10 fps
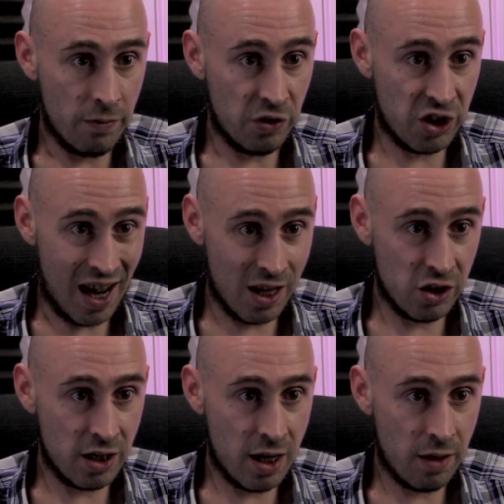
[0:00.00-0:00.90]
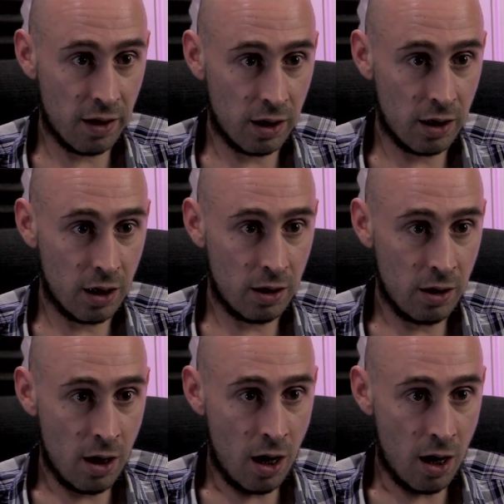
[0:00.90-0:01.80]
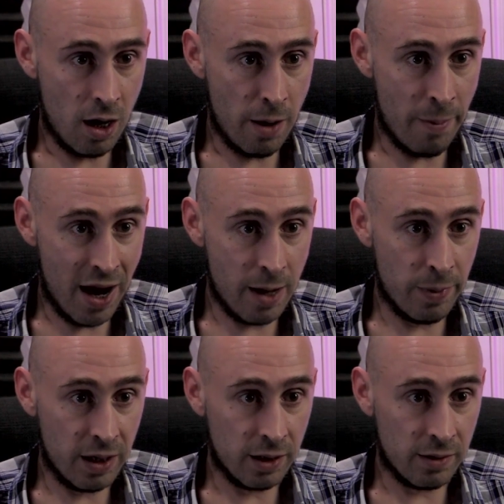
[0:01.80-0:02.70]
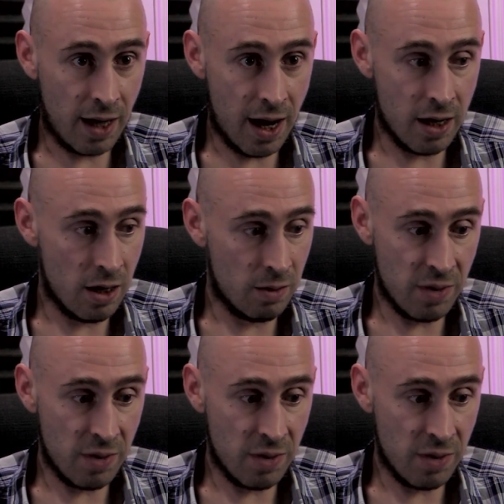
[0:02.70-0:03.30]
for challenging their thinking. Maybe they